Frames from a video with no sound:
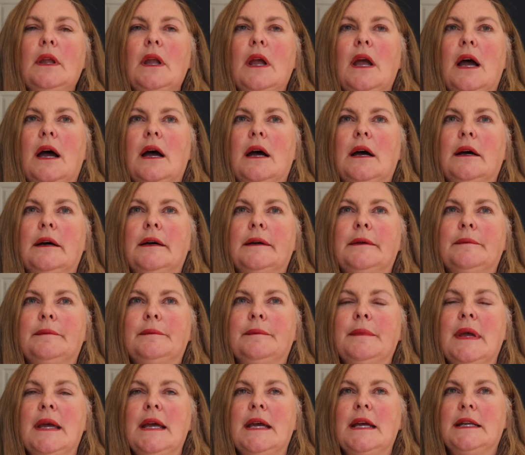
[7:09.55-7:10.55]

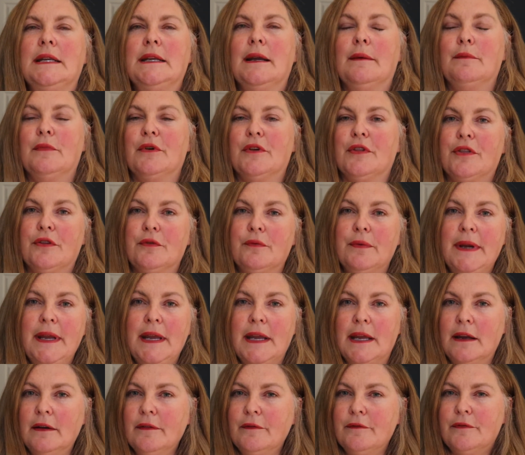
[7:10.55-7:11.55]
Number
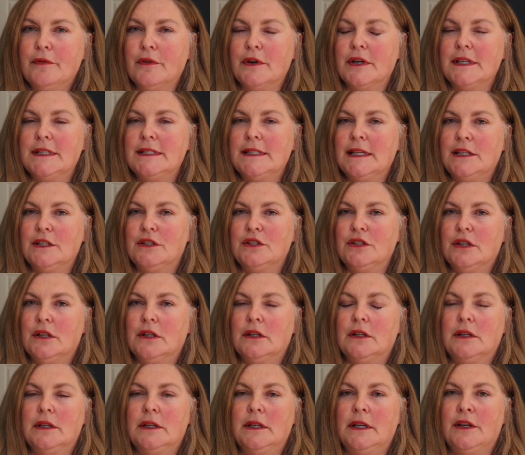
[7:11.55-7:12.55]
three, for
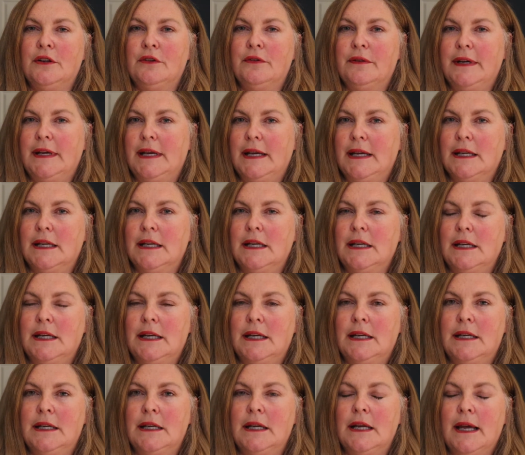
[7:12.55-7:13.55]
essential ingredient
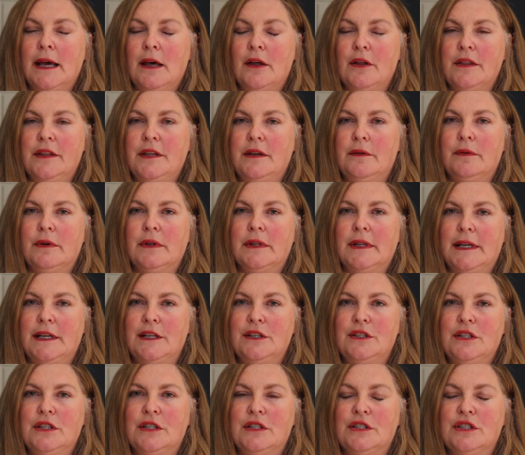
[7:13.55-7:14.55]
in healthy
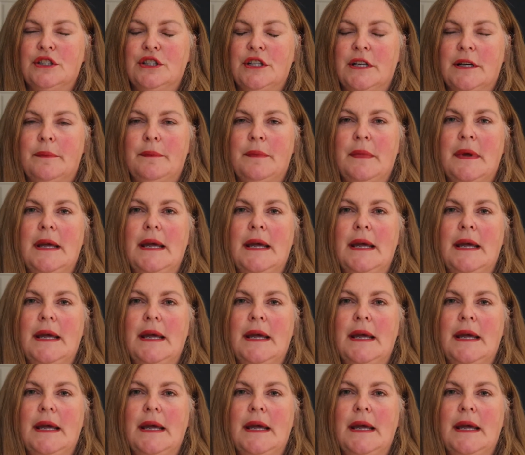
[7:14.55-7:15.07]
relationship,